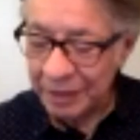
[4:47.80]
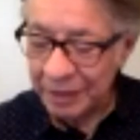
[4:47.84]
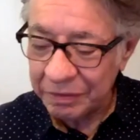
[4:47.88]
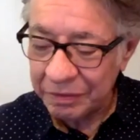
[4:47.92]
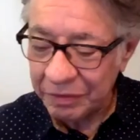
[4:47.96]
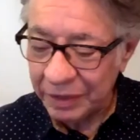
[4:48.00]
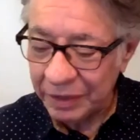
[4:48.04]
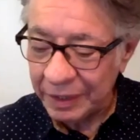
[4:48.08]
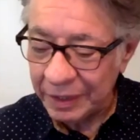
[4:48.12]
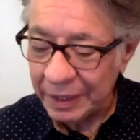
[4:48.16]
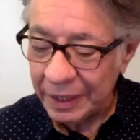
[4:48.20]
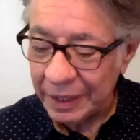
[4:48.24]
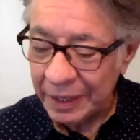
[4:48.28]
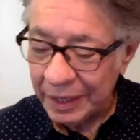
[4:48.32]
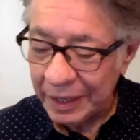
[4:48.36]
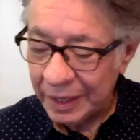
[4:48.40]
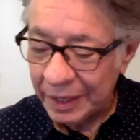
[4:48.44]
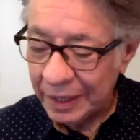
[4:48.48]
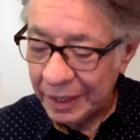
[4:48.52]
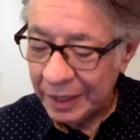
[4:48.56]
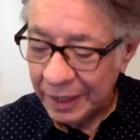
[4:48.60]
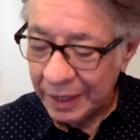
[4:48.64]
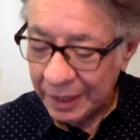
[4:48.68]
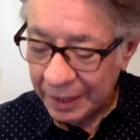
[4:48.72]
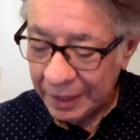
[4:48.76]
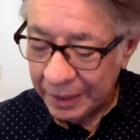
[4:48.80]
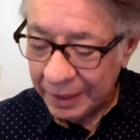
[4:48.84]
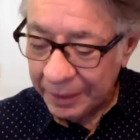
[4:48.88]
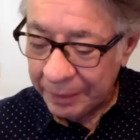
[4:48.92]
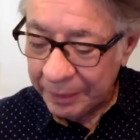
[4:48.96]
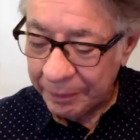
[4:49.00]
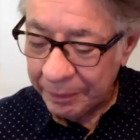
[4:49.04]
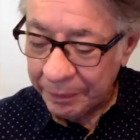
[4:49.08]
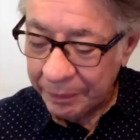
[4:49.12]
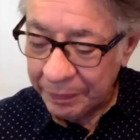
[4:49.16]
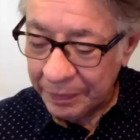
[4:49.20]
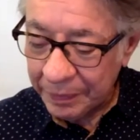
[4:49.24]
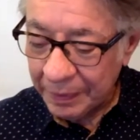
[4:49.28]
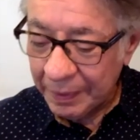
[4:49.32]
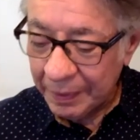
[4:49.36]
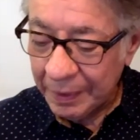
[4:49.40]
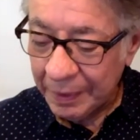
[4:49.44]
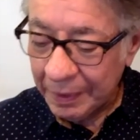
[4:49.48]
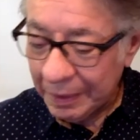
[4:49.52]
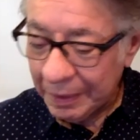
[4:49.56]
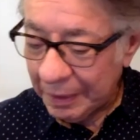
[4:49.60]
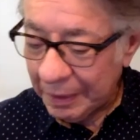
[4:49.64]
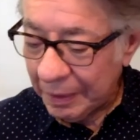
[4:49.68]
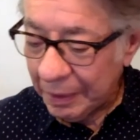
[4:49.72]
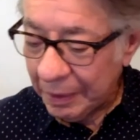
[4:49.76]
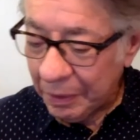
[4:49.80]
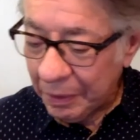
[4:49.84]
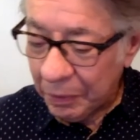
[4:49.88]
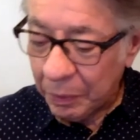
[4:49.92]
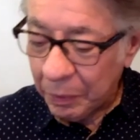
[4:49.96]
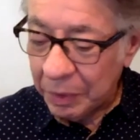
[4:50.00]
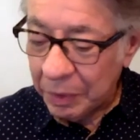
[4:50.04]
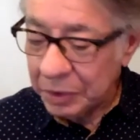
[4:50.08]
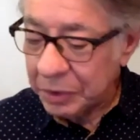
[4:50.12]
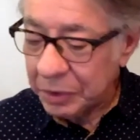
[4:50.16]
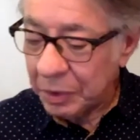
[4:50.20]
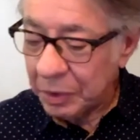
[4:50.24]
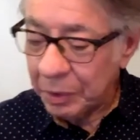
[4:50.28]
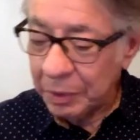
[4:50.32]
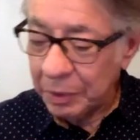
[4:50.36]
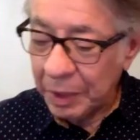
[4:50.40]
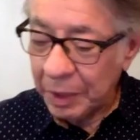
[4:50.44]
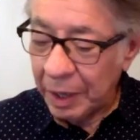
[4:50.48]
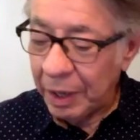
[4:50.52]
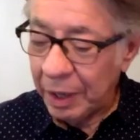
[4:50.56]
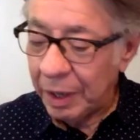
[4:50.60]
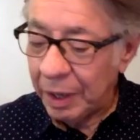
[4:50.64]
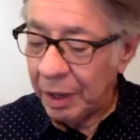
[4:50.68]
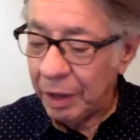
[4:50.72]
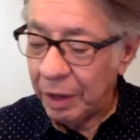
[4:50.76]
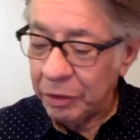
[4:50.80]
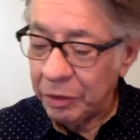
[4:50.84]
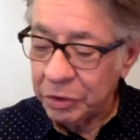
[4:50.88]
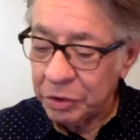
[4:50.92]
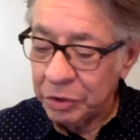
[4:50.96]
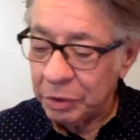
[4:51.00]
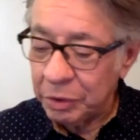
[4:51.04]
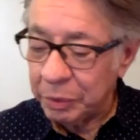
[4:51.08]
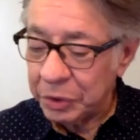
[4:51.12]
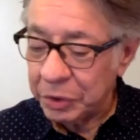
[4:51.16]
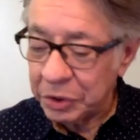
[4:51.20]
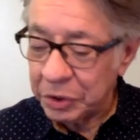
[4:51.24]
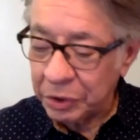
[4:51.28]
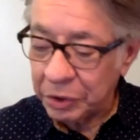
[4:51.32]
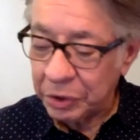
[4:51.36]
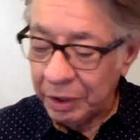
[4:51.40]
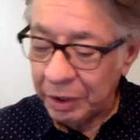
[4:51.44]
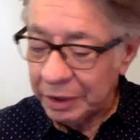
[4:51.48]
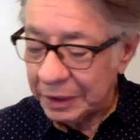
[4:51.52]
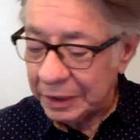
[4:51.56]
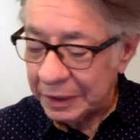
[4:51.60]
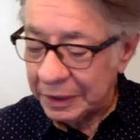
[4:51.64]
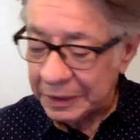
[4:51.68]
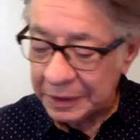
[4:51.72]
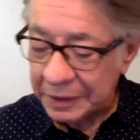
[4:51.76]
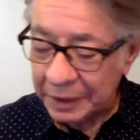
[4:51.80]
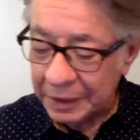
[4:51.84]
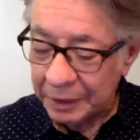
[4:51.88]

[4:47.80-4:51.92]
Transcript: fun um, well so how, how should we start this